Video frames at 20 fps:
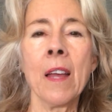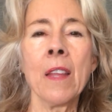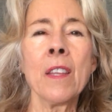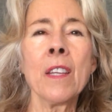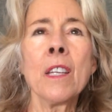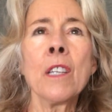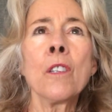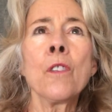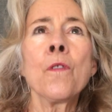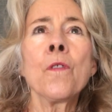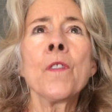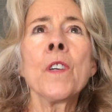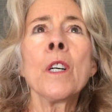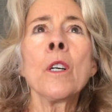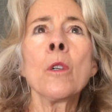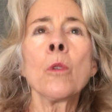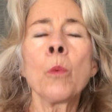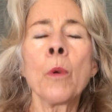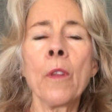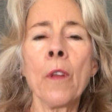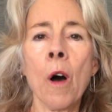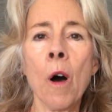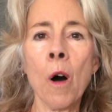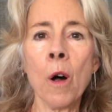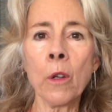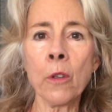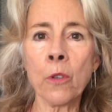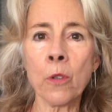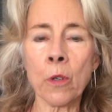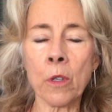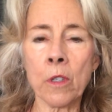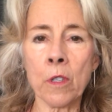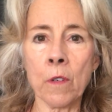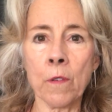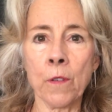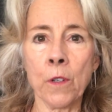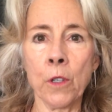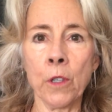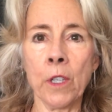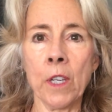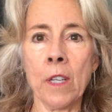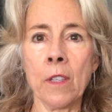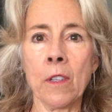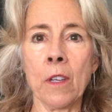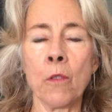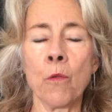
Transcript: that is filled with all sorts of goodies